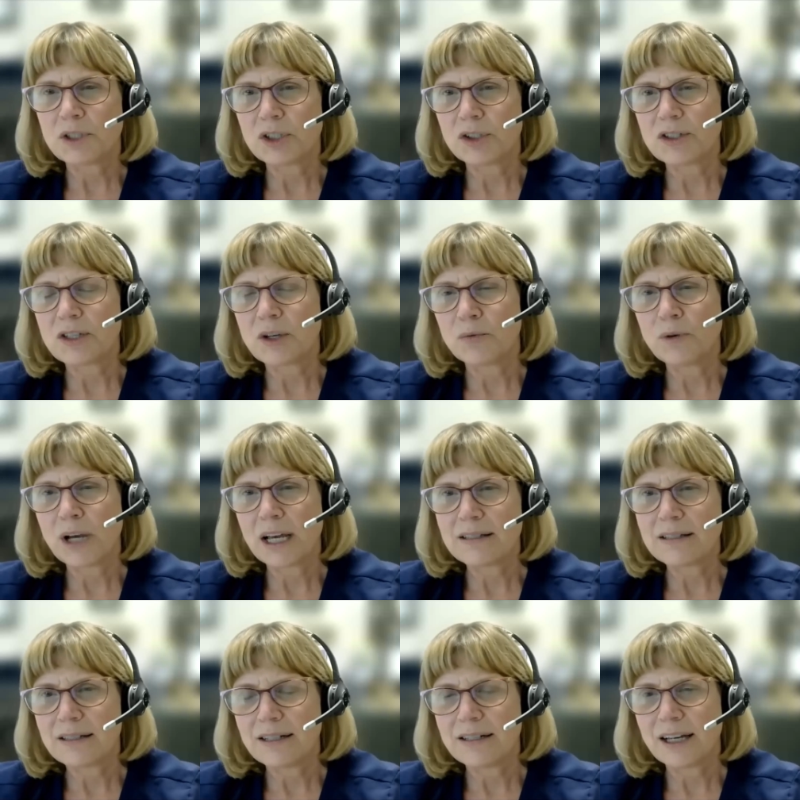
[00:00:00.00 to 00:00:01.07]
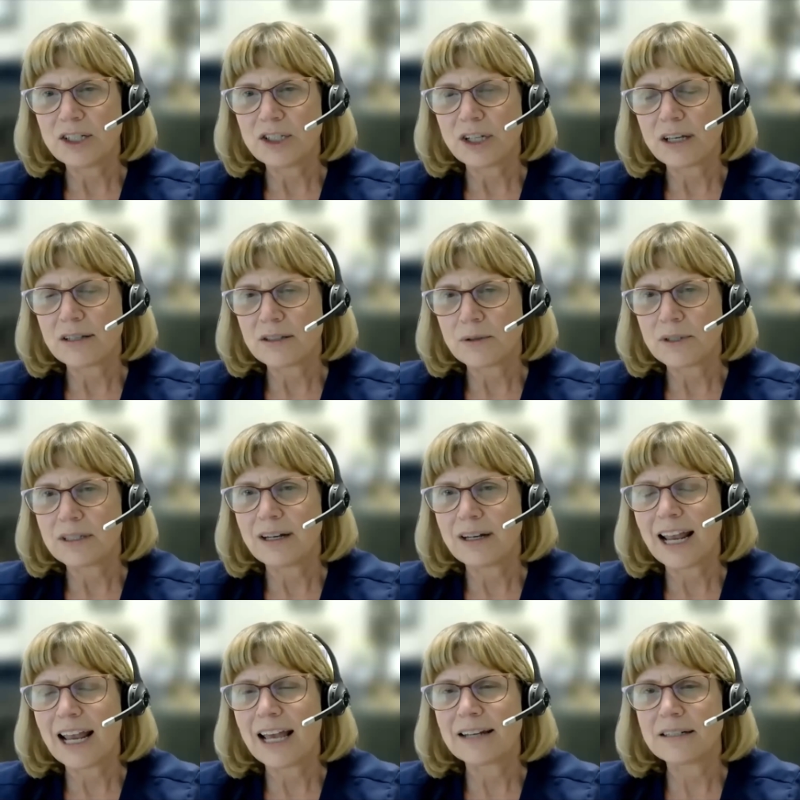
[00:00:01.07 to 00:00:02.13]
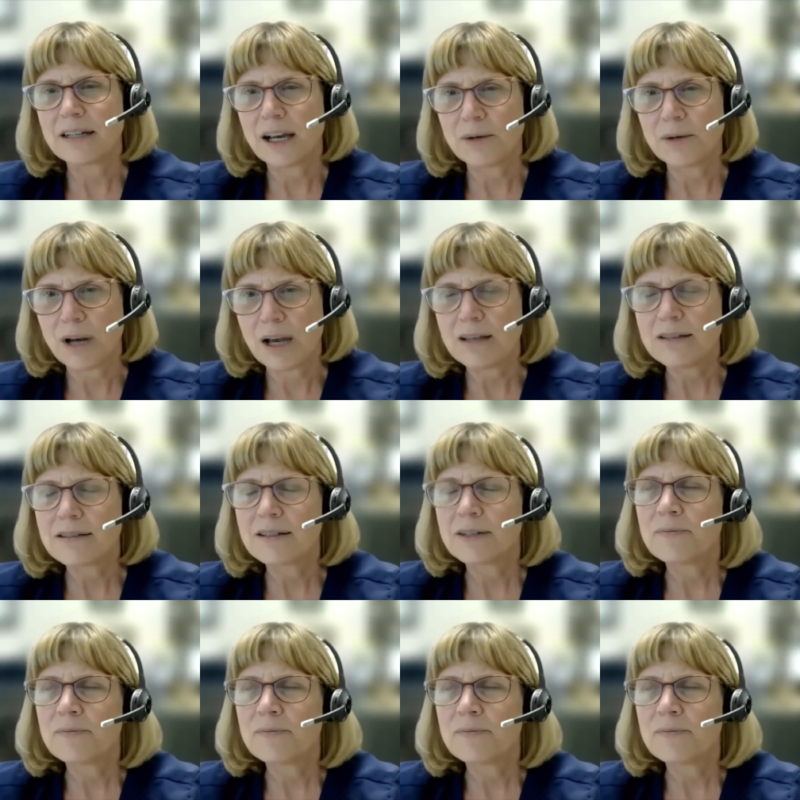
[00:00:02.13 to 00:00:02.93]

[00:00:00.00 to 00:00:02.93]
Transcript: which is the rest and digest, so it's an anti-rest,